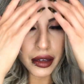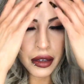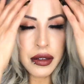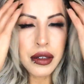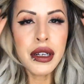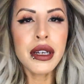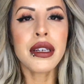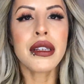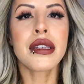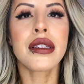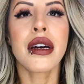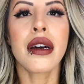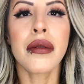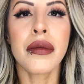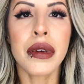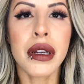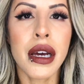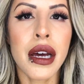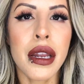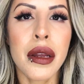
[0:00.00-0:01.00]
Alright, so I
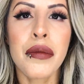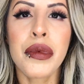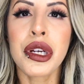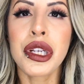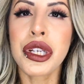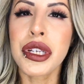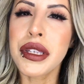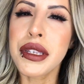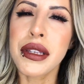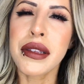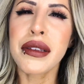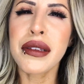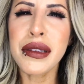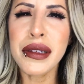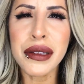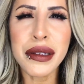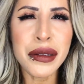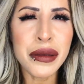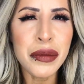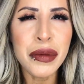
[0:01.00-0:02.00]
went ahead and put just a
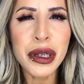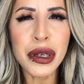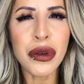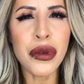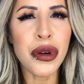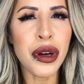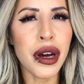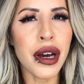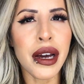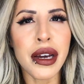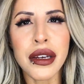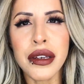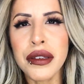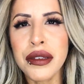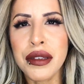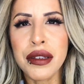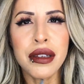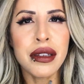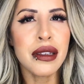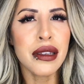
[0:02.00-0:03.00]
little bit of oil. I use
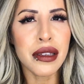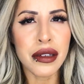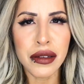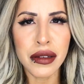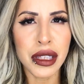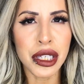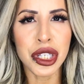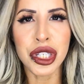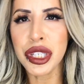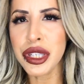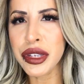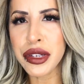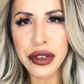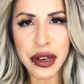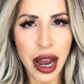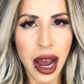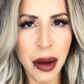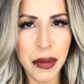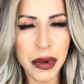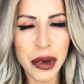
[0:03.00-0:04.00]
literally just a
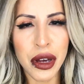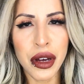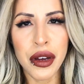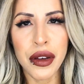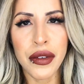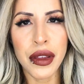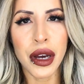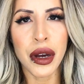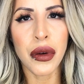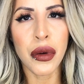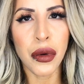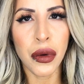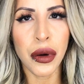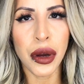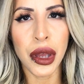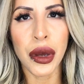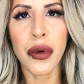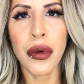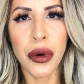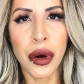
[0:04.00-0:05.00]
dab of that
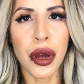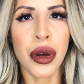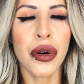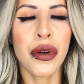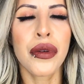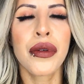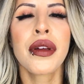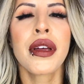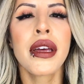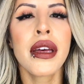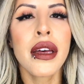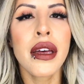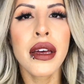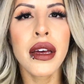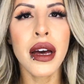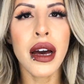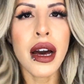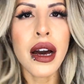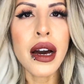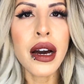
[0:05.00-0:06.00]
oil
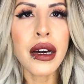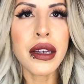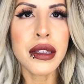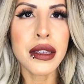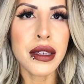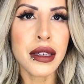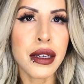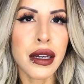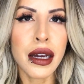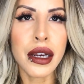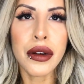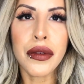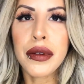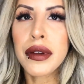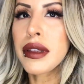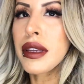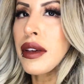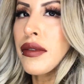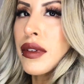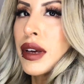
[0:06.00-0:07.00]
to kind of
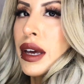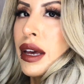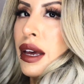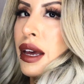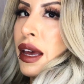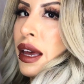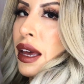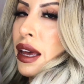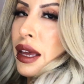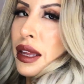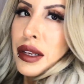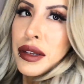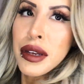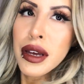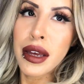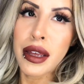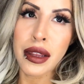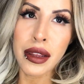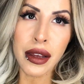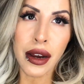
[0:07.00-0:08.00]
relieve it, and
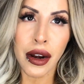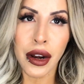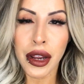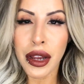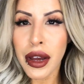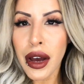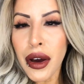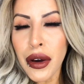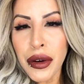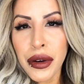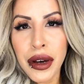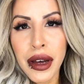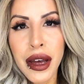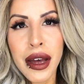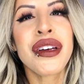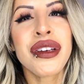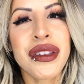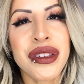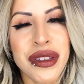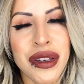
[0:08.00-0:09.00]
there you go.
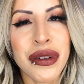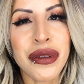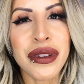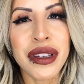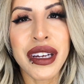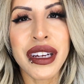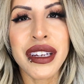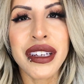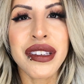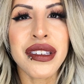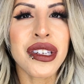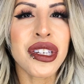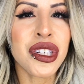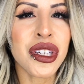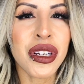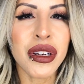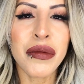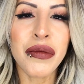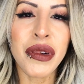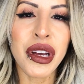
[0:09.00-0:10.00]
So ladies and
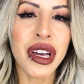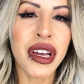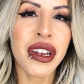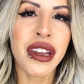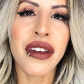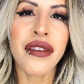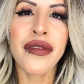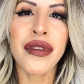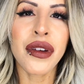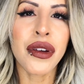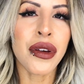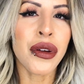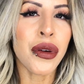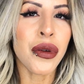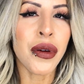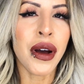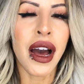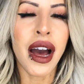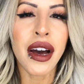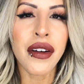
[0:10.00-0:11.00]
gentlemen, if
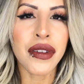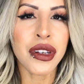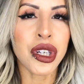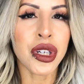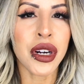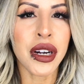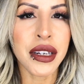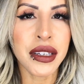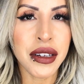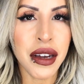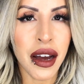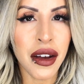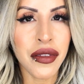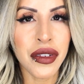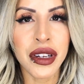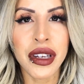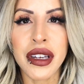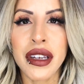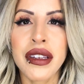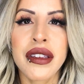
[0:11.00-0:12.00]
you haven't tried
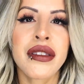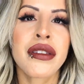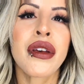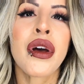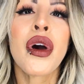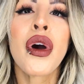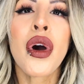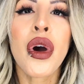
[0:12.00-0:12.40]
Davines,